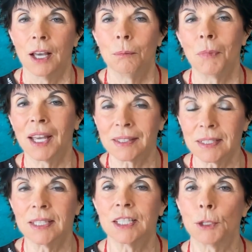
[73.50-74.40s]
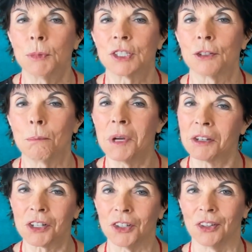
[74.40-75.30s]
Magnesium is the
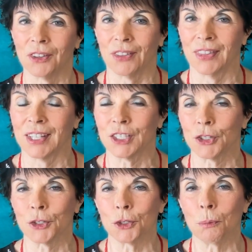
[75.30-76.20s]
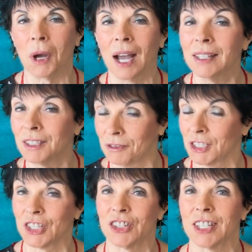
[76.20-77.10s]
miracle that turned my
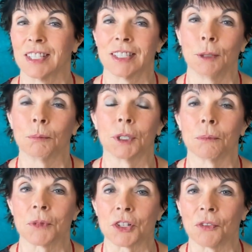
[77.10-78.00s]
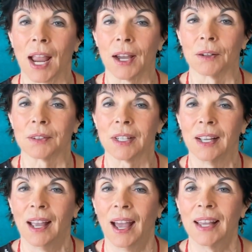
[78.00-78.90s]
deficiency symptoms around
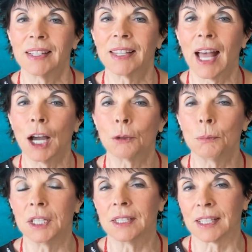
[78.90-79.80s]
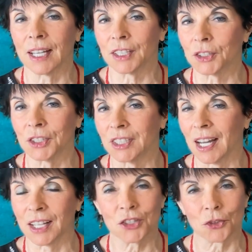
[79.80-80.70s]
and allowed me to get a good
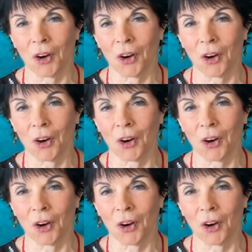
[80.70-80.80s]
night's